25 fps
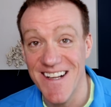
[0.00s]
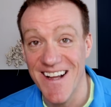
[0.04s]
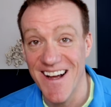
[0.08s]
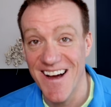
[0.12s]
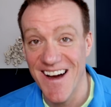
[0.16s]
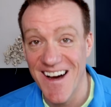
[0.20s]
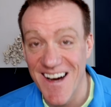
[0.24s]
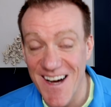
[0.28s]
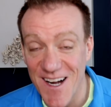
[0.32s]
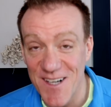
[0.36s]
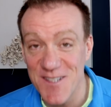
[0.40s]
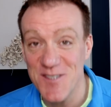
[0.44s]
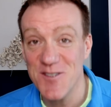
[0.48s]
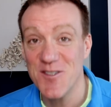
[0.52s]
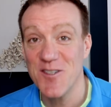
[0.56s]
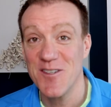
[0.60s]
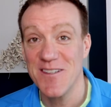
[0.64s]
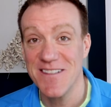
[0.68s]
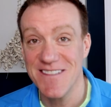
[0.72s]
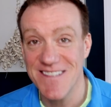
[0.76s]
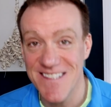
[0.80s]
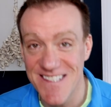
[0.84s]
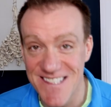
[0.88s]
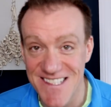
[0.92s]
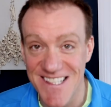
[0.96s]
it
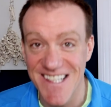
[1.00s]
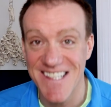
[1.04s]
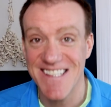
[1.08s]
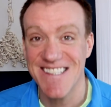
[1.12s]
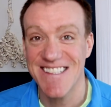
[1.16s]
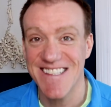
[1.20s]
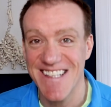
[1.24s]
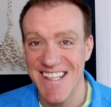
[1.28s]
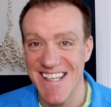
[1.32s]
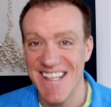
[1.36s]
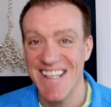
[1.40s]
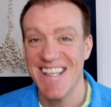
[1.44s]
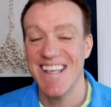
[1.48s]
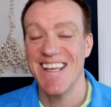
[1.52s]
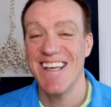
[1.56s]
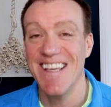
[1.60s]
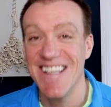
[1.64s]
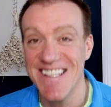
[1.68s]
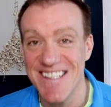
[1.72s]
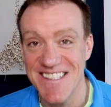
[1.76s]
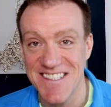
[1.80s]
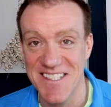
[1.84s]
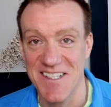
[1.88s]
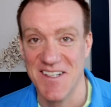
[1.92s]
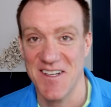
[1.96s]
160
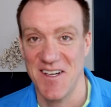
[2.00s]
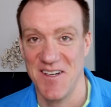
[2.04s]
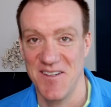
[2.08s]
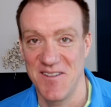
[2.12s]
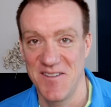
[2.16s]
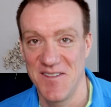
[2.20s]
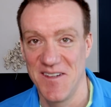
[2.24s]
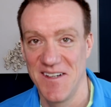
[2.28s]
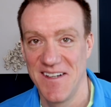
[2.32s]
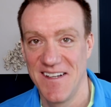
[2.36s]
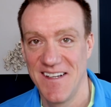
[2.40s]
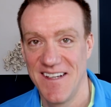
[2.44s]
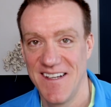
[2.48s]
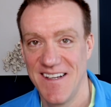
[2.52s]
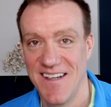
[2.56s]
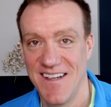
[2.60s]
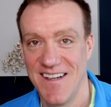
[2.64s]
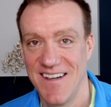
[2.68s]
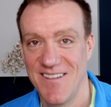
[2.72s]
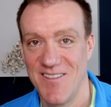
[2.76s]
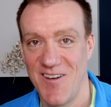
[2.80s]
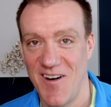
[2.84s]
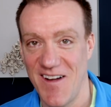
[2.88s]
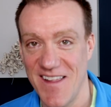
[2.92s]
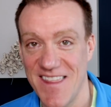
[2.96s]
years ago,
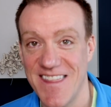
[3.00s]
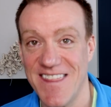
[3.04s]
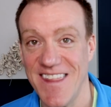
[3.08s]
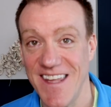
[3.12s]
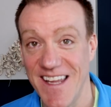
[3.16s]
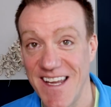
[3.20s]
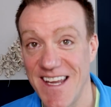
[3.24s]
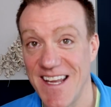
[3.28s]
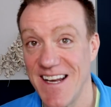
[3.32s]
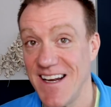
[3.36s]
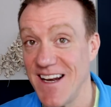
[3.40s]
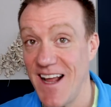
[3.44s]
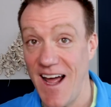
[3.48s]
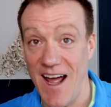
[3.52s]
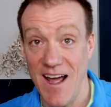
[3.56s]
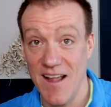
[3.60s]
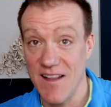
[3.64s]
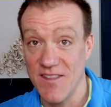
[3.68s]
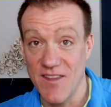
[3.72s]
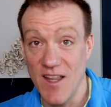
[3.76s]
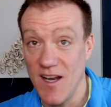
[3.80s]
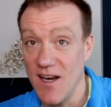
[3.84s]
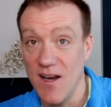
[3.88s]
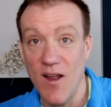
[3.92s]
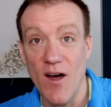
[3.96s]
right? Thinking
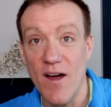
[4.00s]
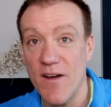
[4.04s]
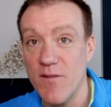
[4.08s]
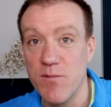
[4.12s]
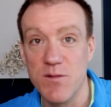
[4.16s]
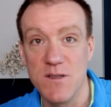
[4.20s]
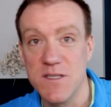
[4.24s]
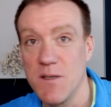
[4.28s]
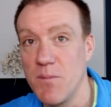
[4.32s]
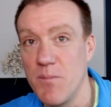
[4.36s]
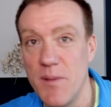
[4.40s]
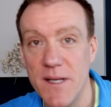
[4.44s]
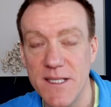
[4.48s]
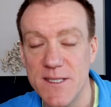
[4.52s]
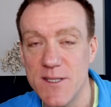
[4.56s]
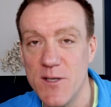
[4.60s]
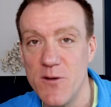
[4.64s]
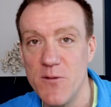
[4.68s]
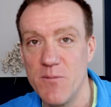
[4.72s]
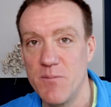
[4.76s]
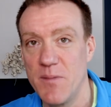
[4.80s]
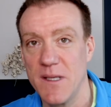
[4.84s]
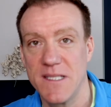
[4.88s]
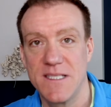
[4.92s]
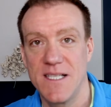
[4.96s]
that life was a bit
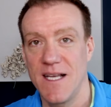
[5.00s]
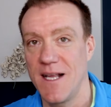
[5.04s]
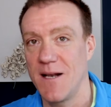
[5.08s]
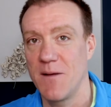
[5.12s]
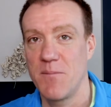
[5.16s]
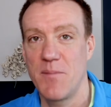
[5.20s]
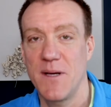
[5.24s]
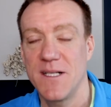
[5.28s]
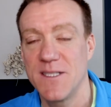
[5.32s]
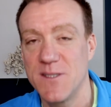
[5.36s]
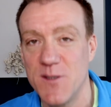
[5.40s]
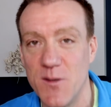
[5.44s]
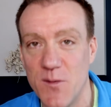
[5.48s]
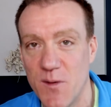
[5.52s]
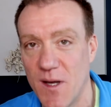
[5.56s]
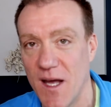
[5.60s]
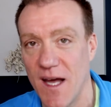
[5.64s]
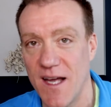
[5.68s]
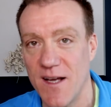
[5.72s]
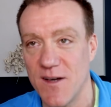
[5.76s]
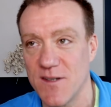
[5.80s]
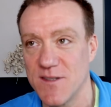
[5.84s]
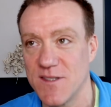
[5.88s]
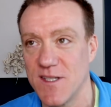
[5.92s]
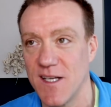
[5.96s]
too busy and a bit too
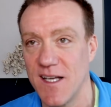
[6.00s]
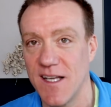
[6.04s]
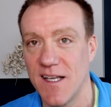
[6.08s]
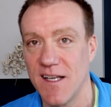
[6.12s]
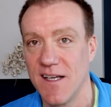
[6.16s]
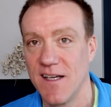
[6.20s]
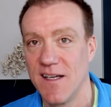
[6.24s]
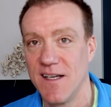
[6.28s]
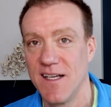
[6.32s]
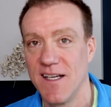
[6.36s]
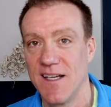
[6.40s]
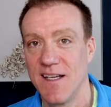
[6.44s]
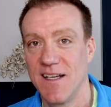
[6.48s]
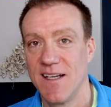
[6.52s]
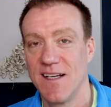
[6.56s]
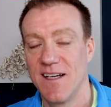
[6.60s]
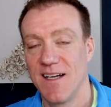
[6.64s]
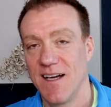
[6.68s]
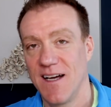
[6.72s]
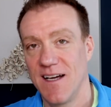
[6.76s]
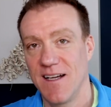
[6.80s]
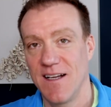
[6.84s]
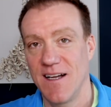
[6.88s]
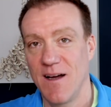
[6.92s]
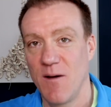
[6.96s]
chaotic,
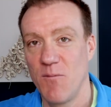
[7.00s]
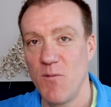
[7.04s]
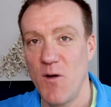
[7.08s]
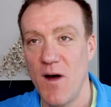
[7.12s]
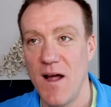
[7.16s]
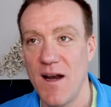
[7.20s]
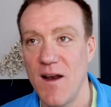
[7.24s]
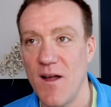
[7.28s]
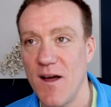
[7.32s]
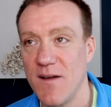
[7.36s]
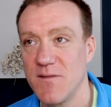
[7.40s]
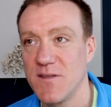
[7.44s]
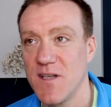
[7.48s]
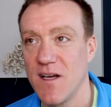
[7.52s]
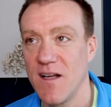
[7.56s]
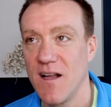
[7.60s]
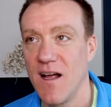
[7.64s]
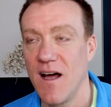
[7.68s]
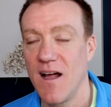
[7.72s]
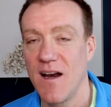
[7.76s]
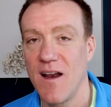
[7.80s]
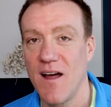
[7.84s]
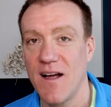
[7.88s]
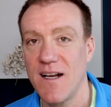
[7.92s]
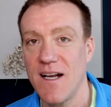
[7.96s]
and what our lives are
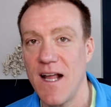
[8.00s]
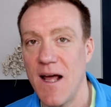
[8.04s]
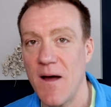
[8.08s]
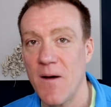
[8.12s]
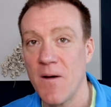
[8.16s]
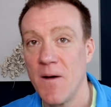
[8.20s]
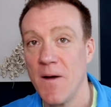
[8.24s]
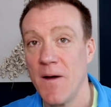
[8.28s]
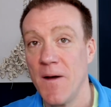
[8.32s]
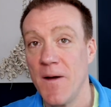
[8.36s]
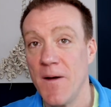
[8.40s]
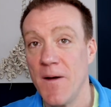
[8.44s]
like now.